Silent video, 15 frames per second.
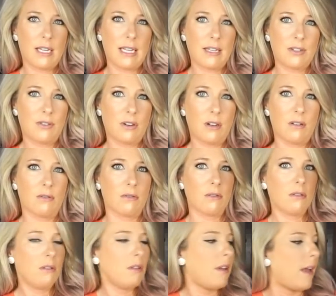That's strong.
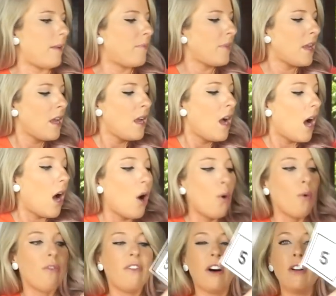Okay.
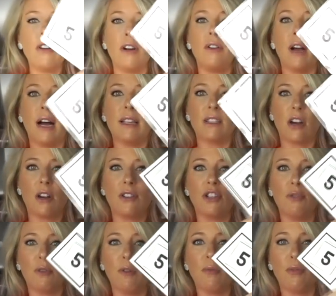Oh, Velcro dots are
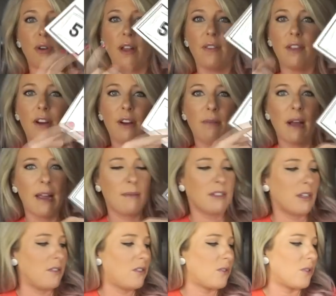super important. They're in my
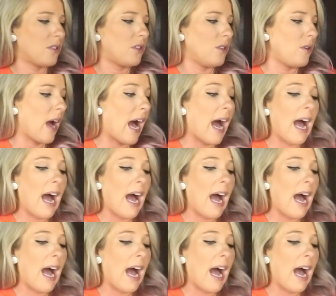Amazon store too.